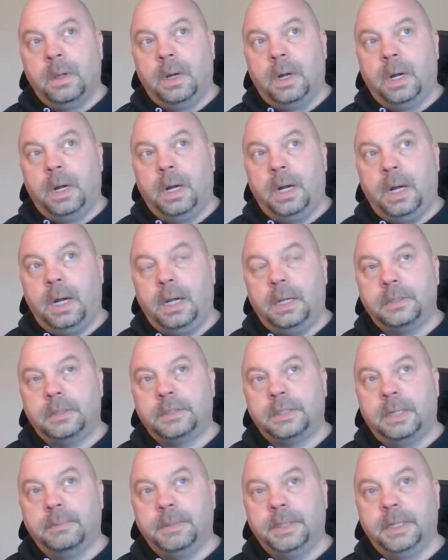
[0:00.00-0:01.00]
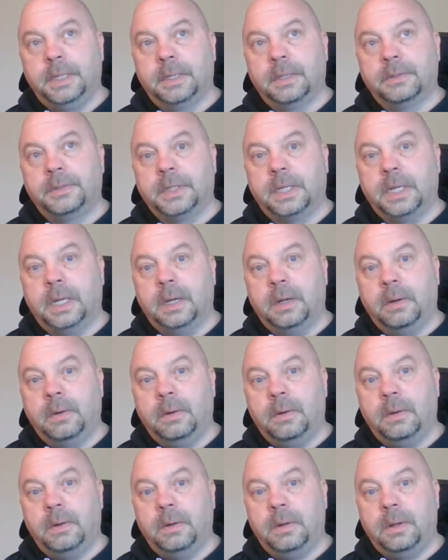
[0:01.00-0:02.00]
uh, some years ago.
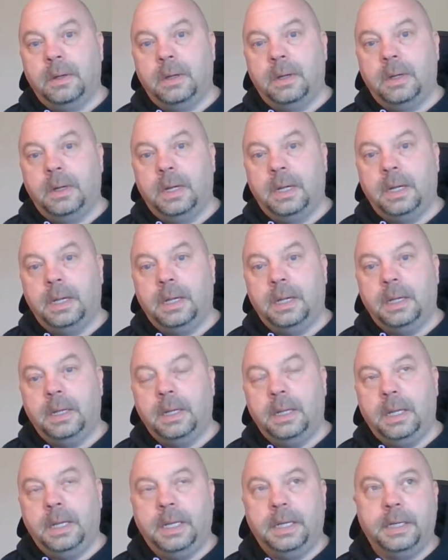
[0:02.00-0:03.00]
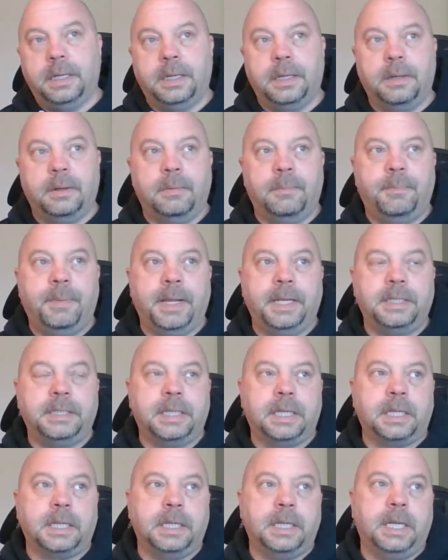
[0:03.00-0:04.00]
Uh, and
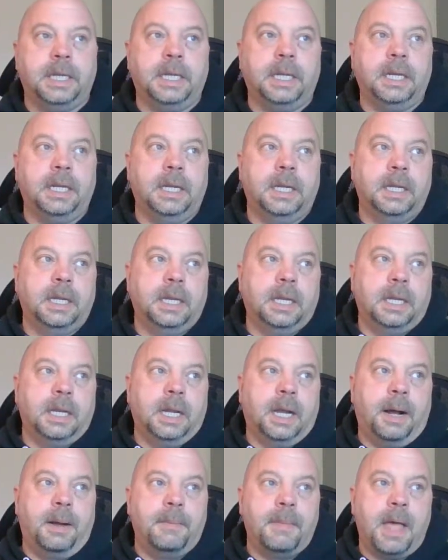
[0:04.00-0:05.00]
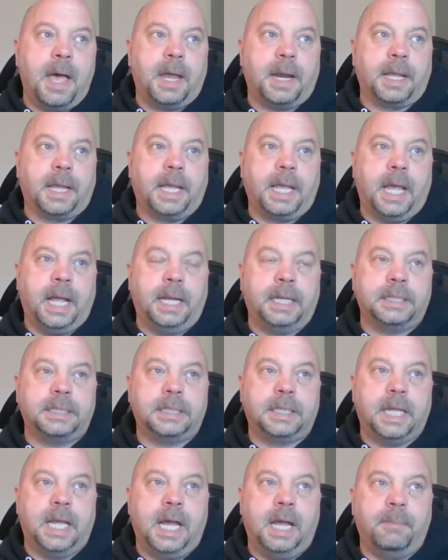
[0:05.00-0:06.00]
basically, I'm not
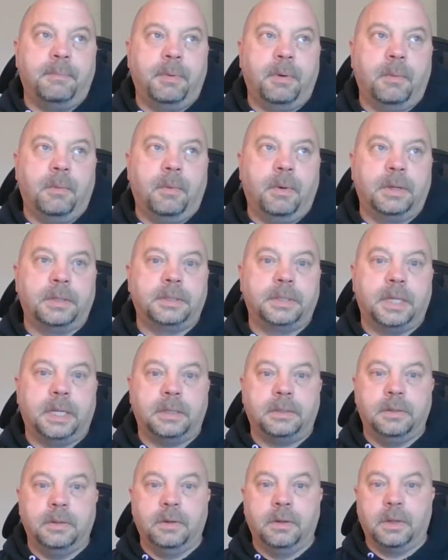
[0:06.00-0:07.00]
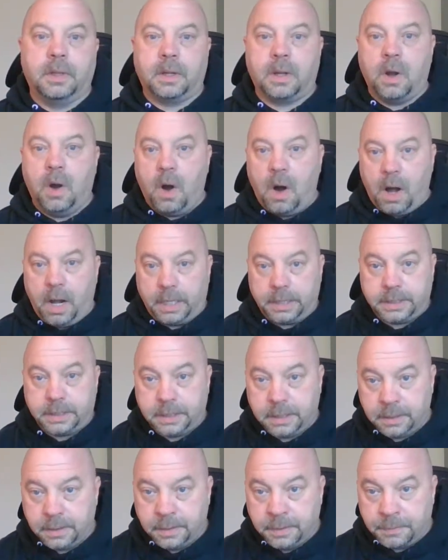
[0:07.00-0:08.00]
against that, but what does that do to the
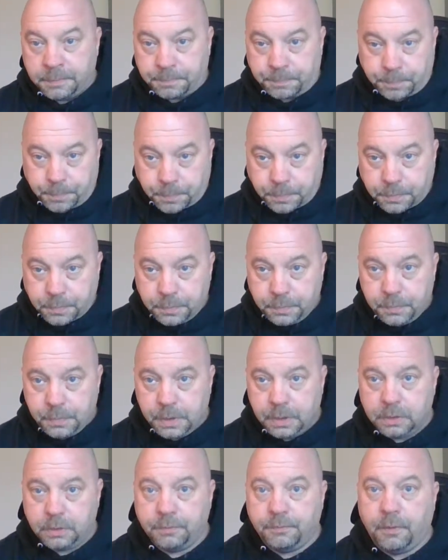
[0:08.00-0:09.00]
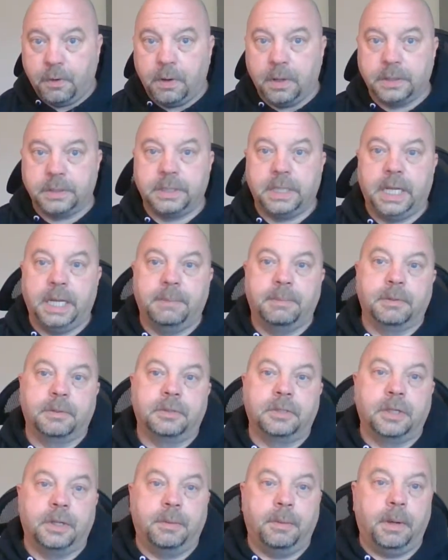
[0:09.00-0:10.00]
cost as far as labor?
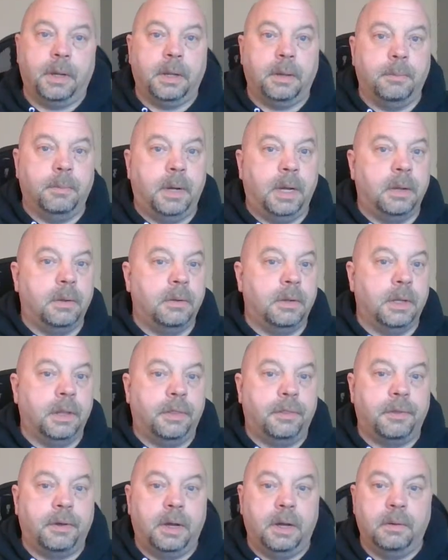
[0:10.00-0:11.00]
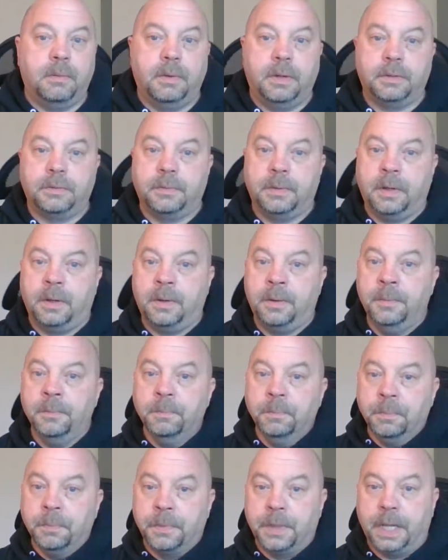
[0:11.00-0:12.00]
So, my, my only thought was, well,
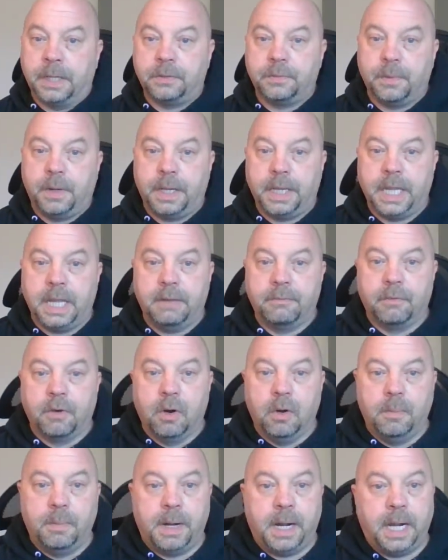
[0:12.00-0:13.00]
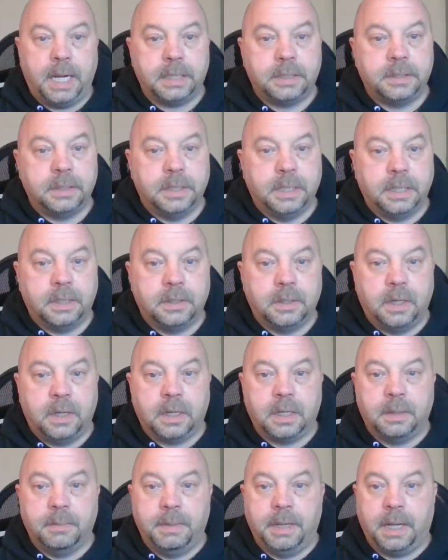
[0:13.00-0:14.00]
that's why they have robots, and they
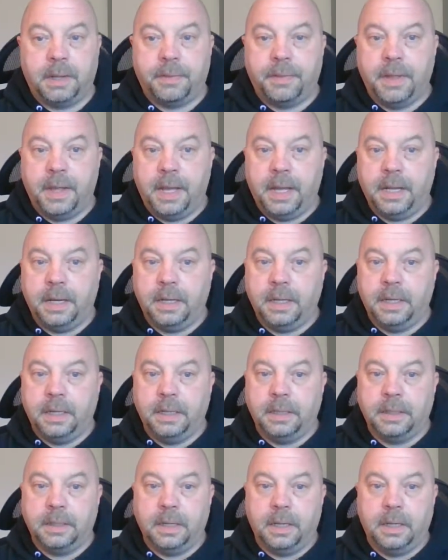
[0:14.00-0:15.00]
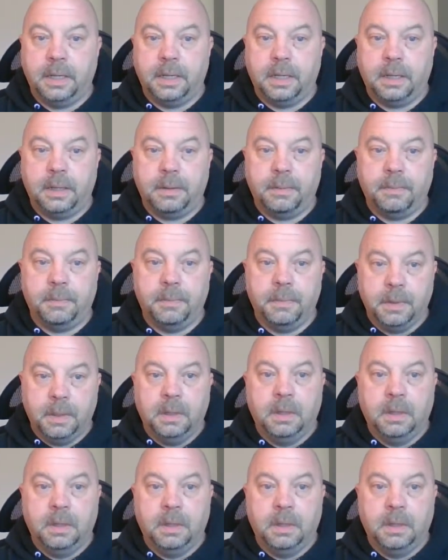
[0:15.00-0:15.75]
talk about that. And um,